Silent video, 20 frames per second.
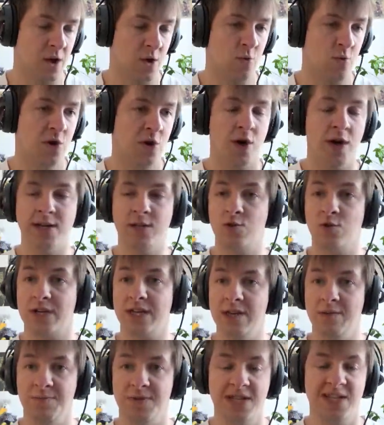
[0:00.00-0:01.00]
We're going to
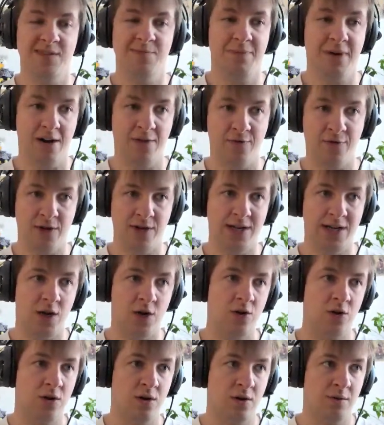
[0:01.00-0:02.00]
keep this buff for
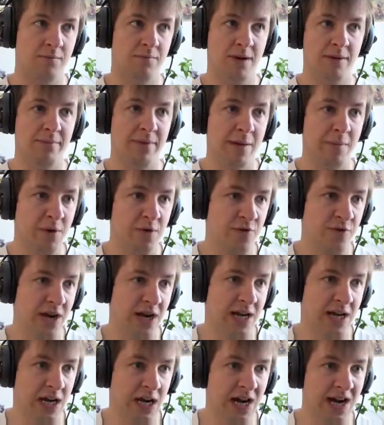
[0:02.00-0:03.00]
now, but maybe if we're
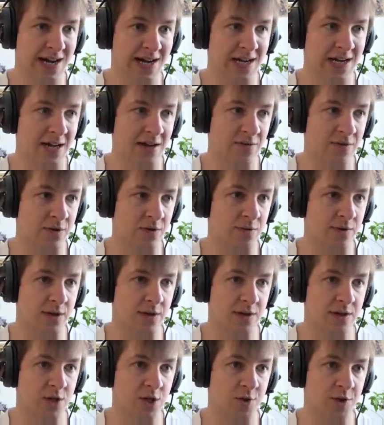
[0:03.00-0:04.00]
like a higher level, we're
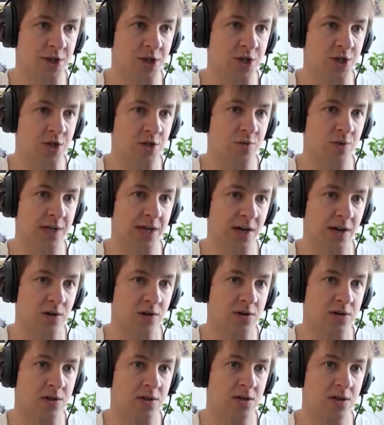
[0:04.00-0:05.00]
gonna switch this one
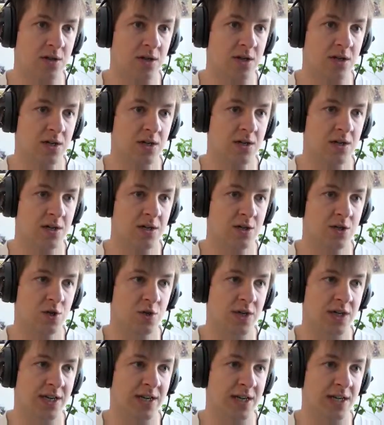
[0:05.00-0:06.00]
out. It's
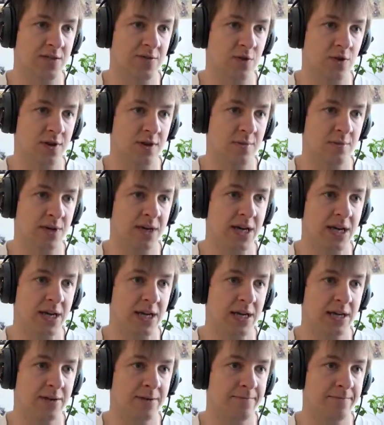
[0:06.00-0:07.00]
really nice for the
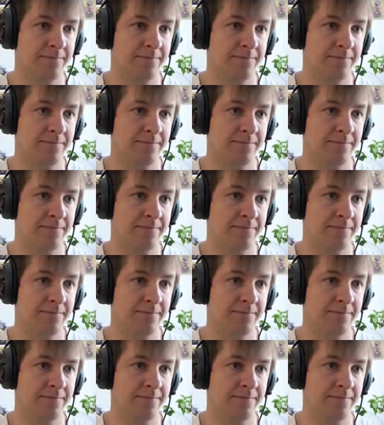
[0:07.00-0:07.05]
beginning.